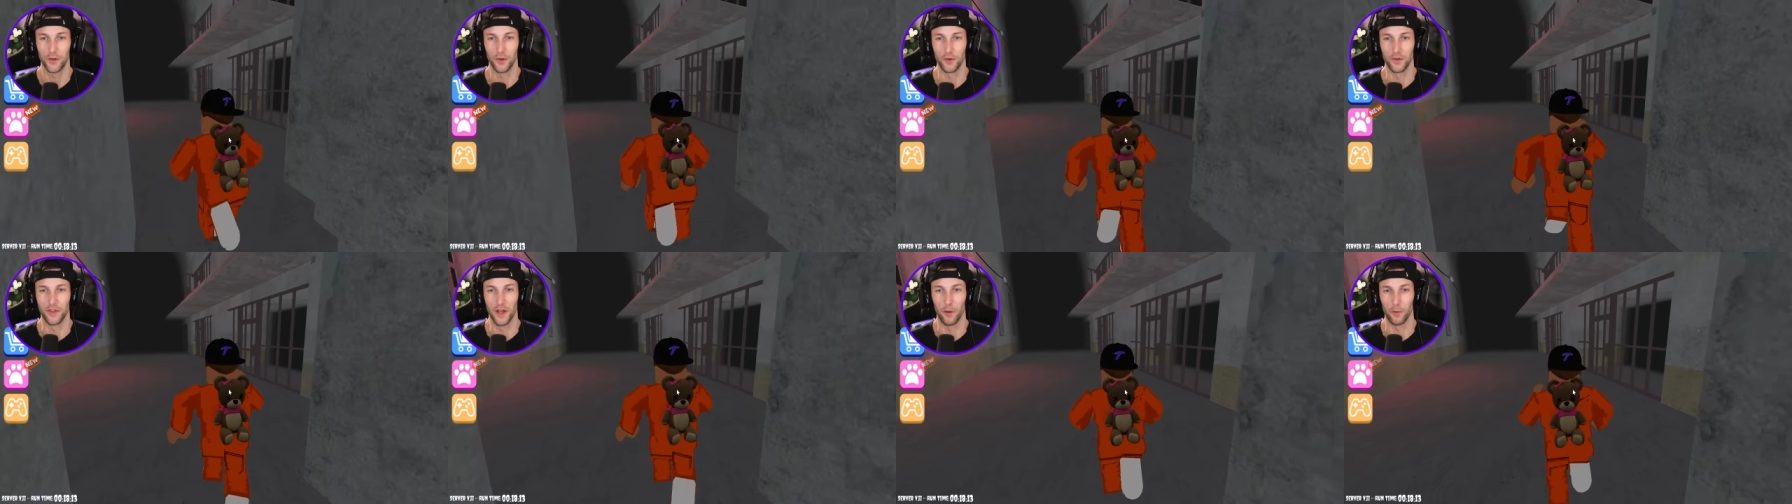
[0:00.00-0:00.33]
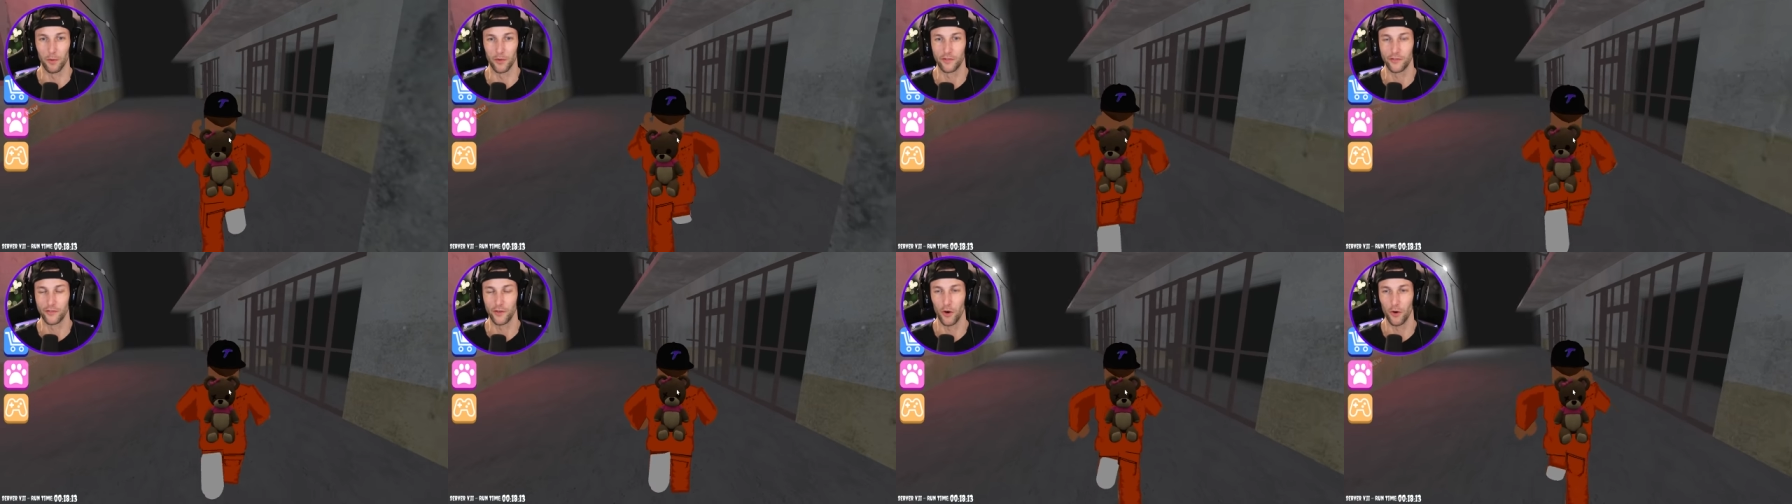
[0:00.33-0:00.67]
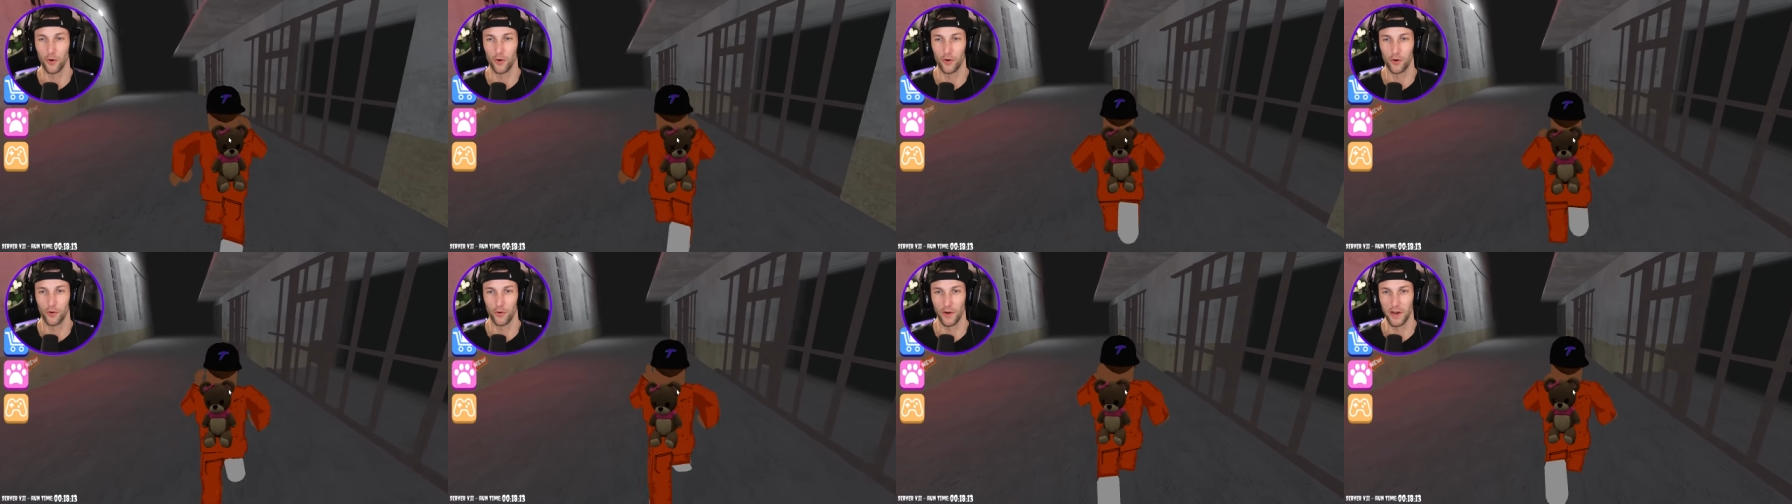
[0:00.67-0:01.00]
Dude, that was
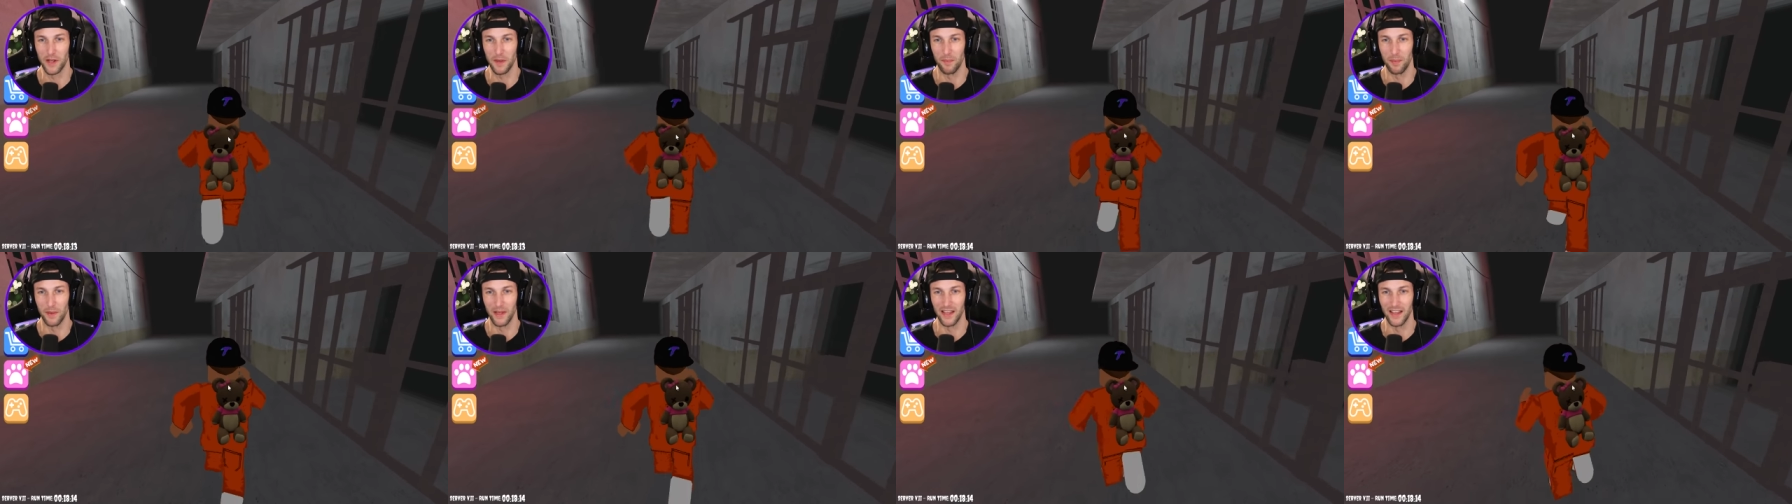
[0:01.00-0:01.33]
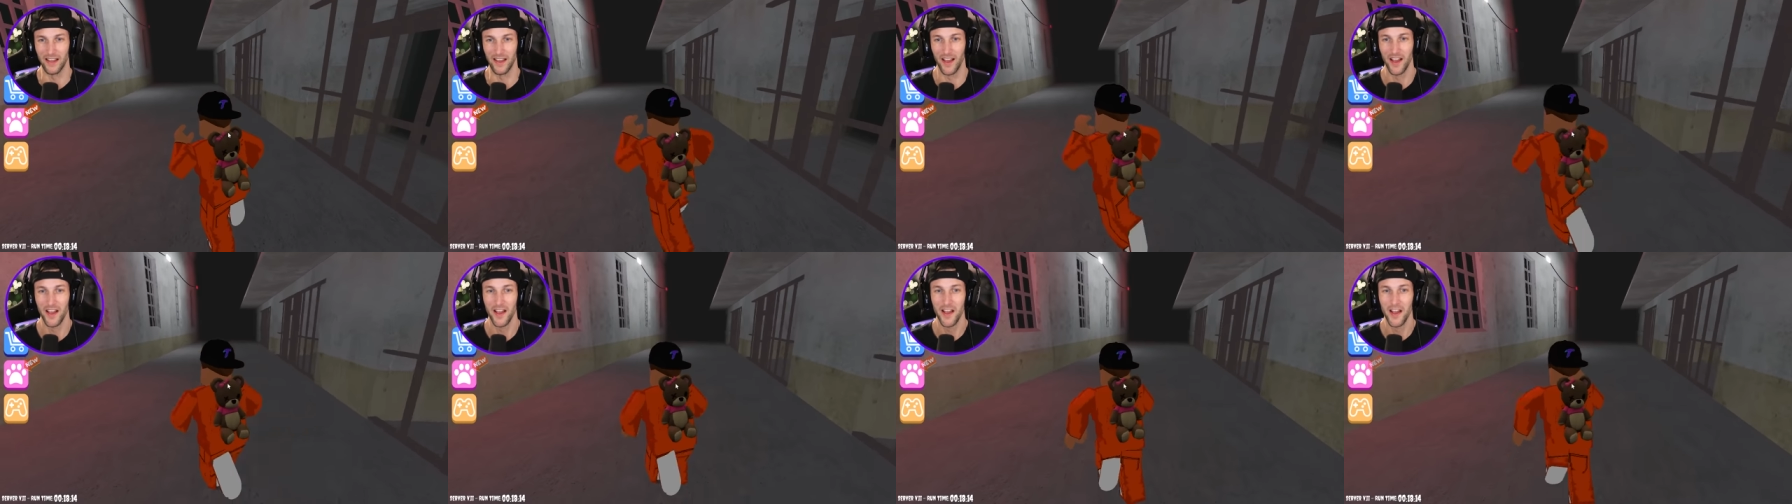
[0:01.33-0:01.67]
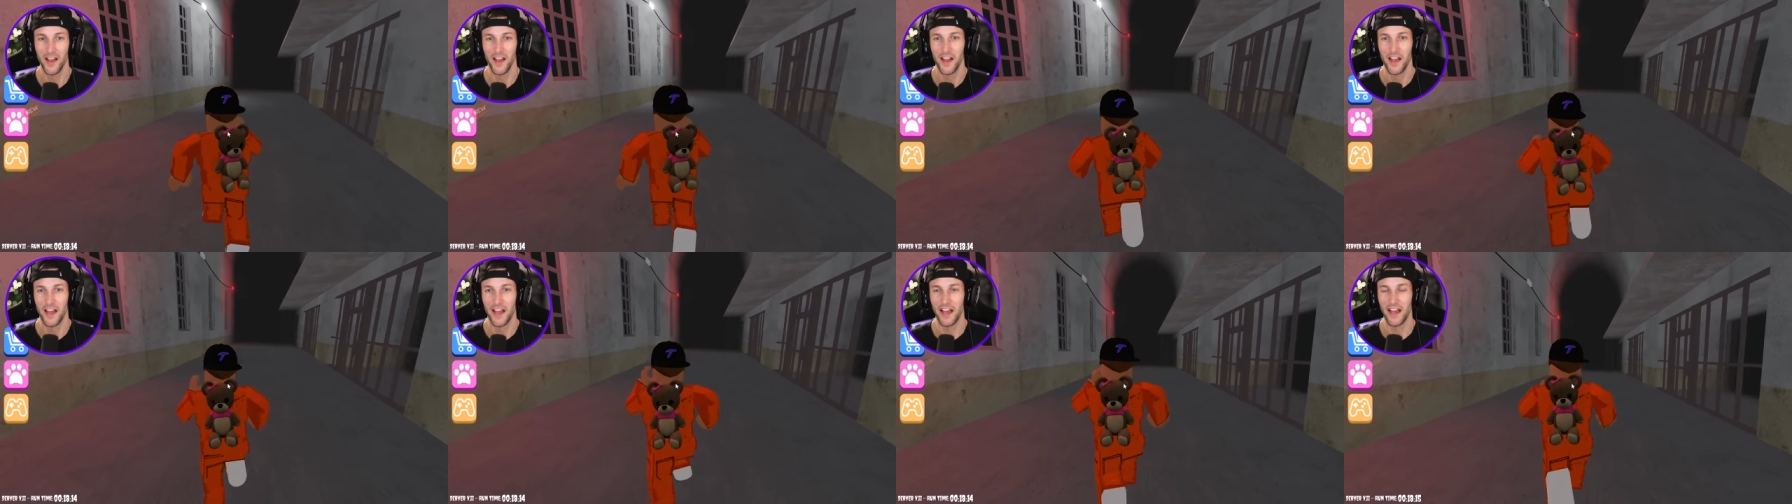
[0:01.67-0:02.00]
so creepy.
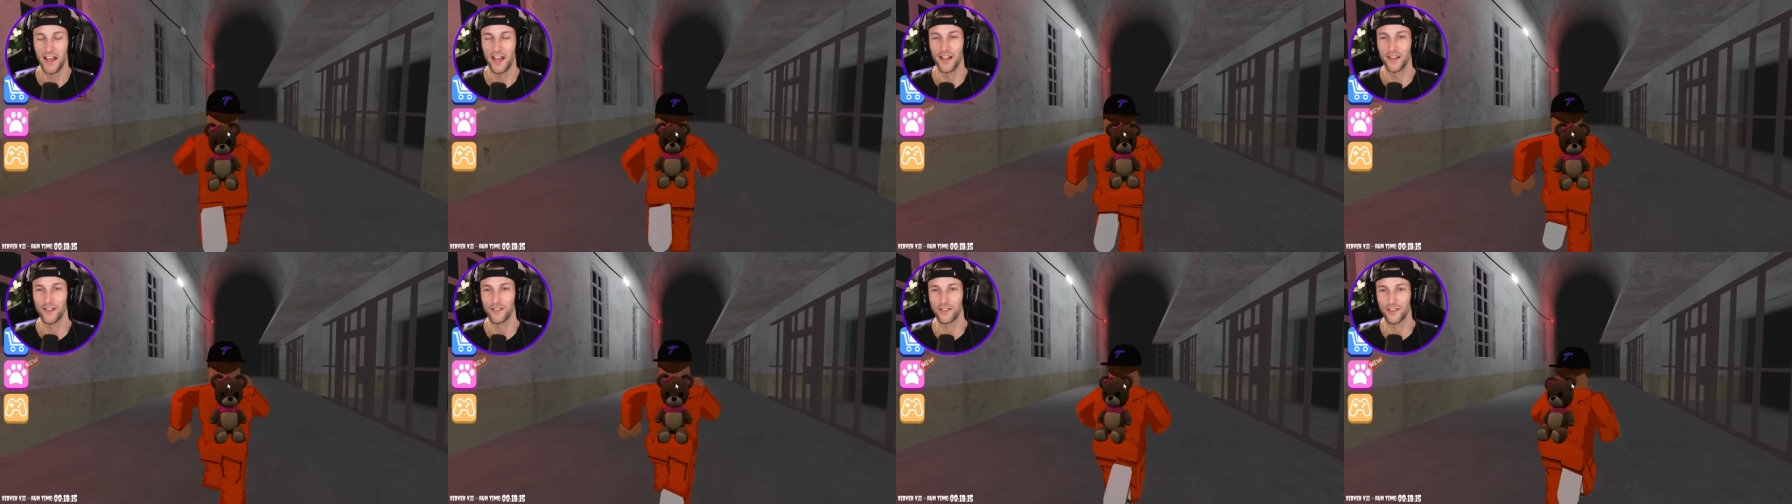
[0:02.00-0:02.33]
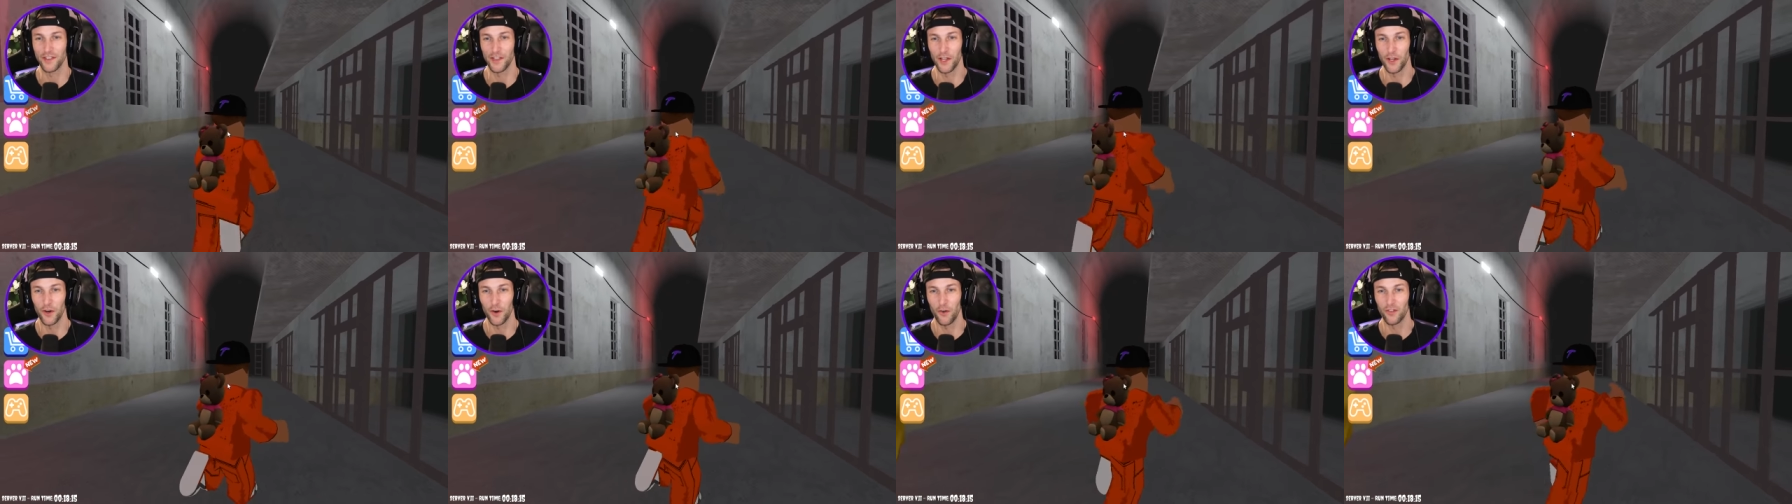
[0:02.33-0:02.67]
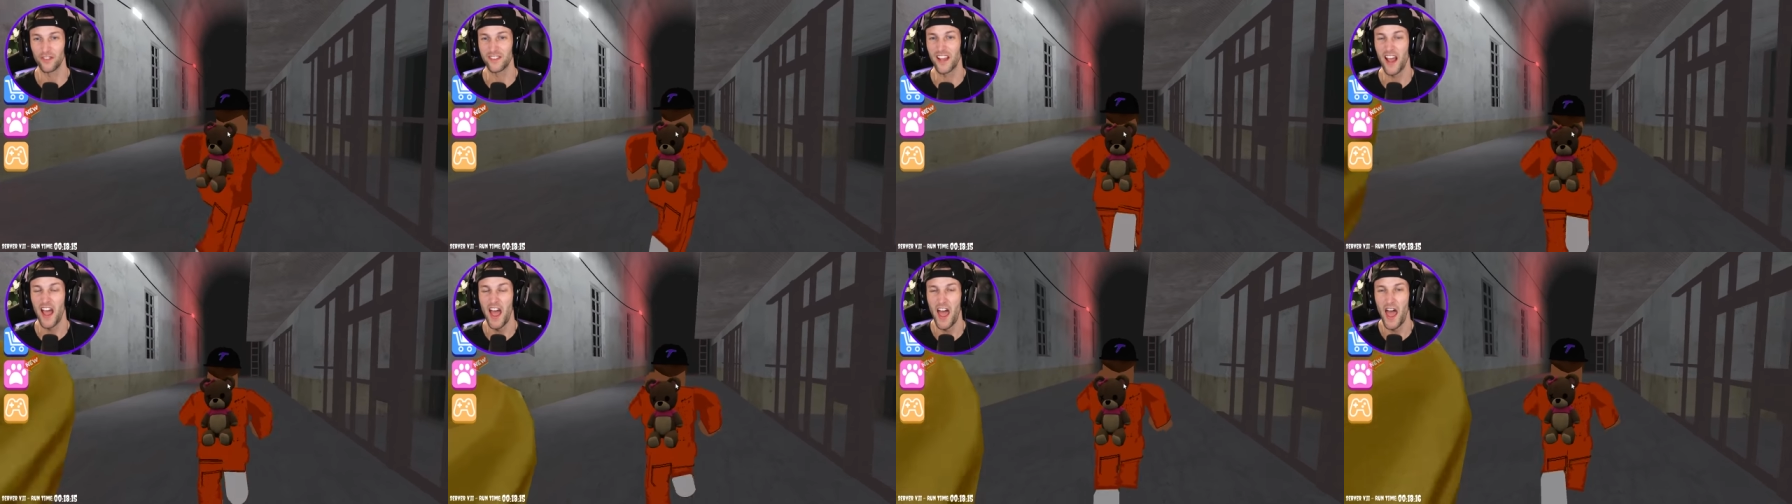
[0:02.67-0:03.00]
His
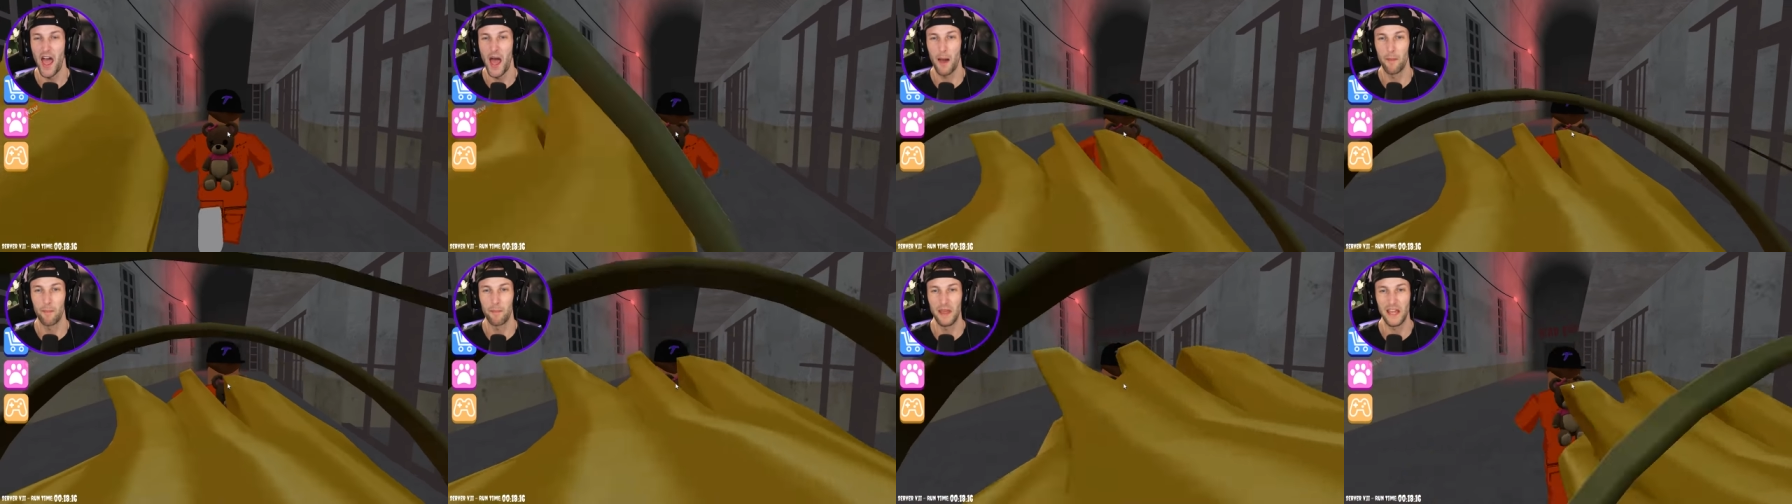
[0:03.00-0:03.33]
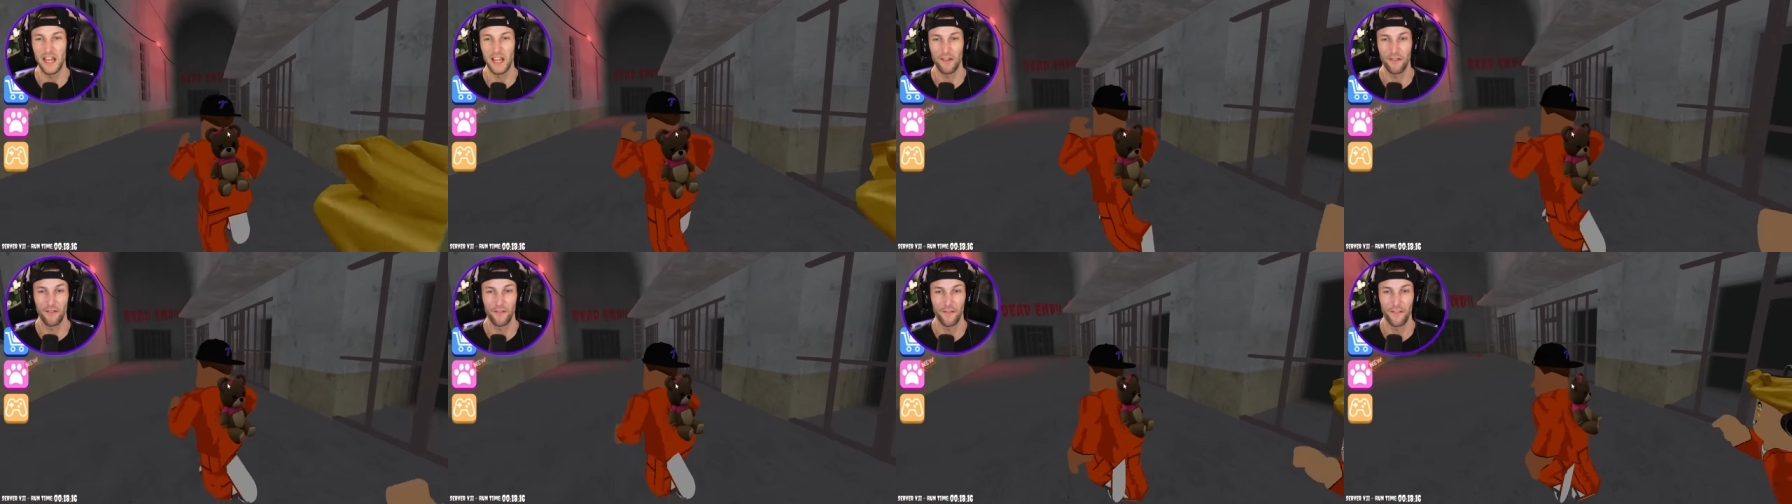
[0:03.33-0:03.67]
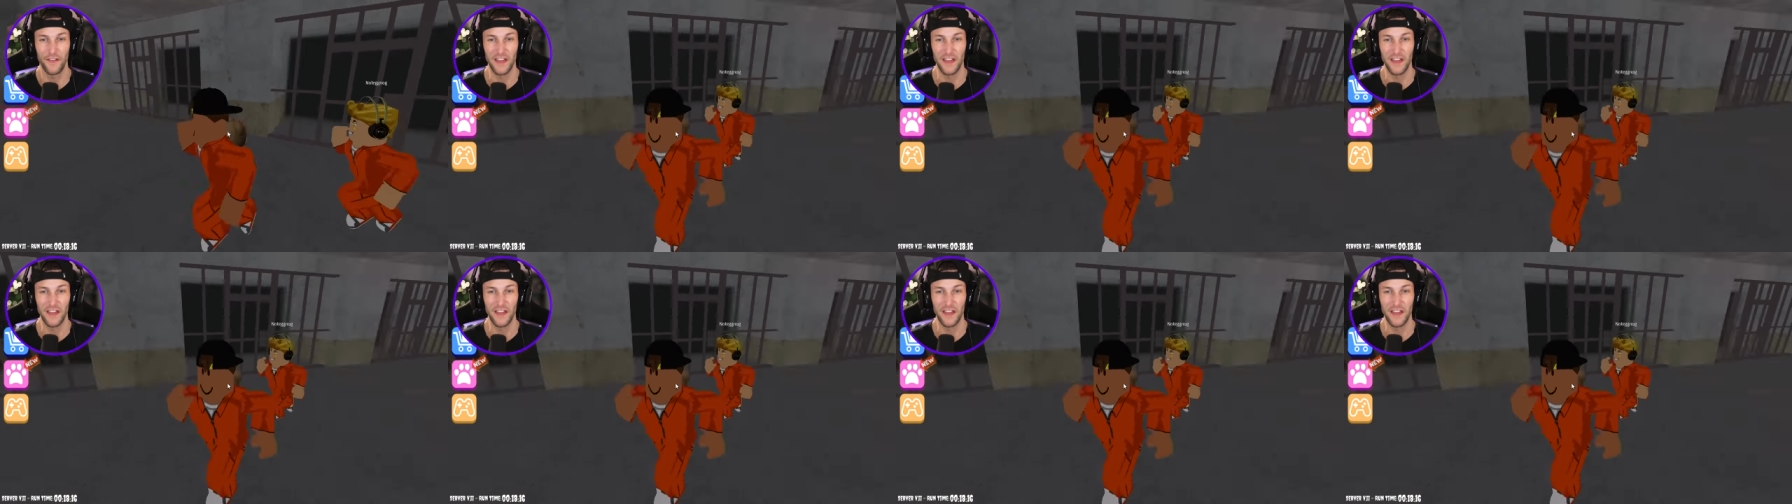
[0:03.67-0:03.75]
little tapping